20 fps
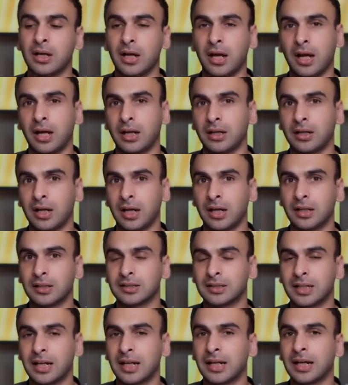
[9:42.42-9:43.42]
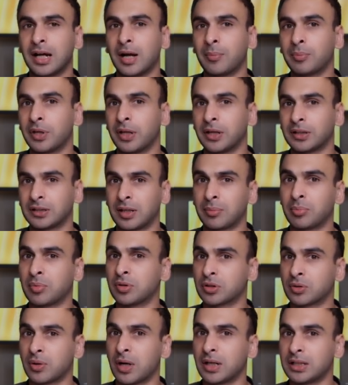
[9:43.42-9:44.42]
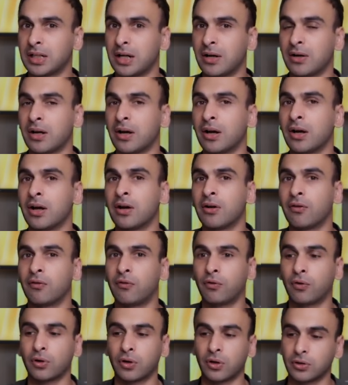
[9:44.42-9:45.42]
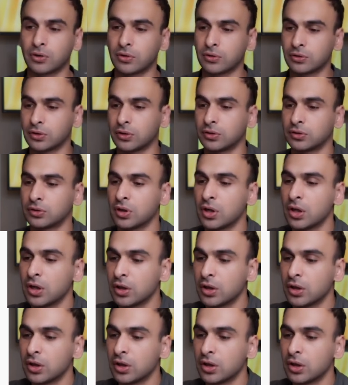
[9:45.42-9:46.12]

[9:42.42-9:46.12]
and setting up the acceptance criteria for your users.